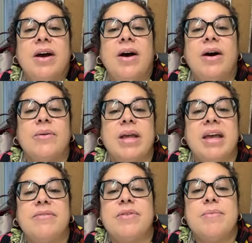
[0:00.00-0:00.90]
Okay,
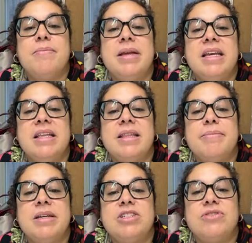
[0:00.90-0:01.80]
for me, the
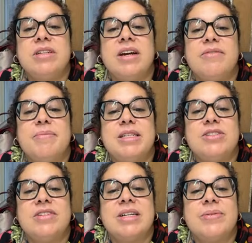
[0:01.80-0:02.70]
mystery of
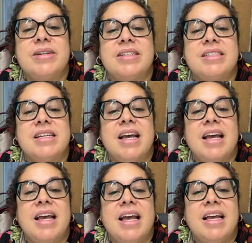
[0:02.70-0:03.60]
mystery quilts
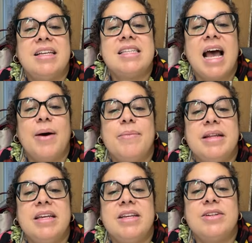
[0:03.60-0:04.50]
is how
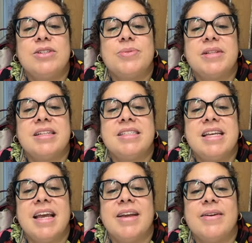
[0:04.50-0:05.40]
many years will it
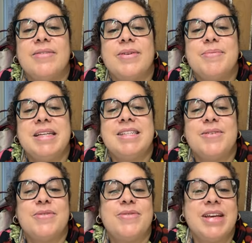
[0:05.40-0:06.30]
take for me to
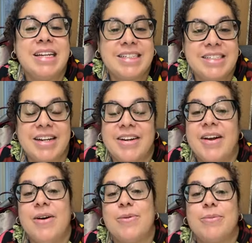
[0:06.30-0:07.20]
finish it?
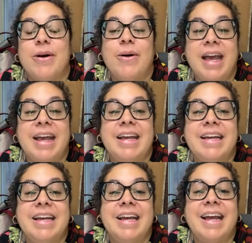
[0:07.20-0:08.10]
Oh, okay.
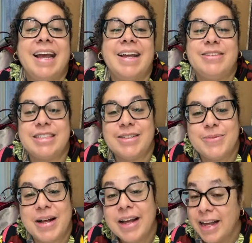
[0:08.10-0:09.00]
Hey, Sheila,
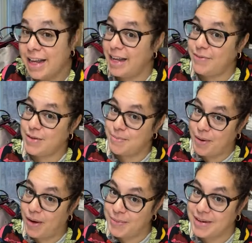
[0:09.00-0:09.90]
well, if you
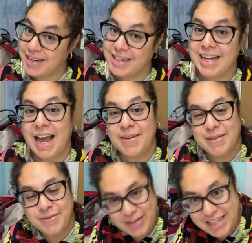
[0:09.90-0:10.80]
bought one and you
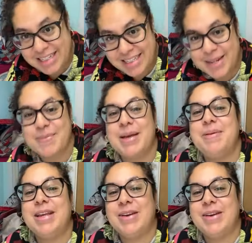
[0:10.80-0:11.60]
haven't finished it, maybe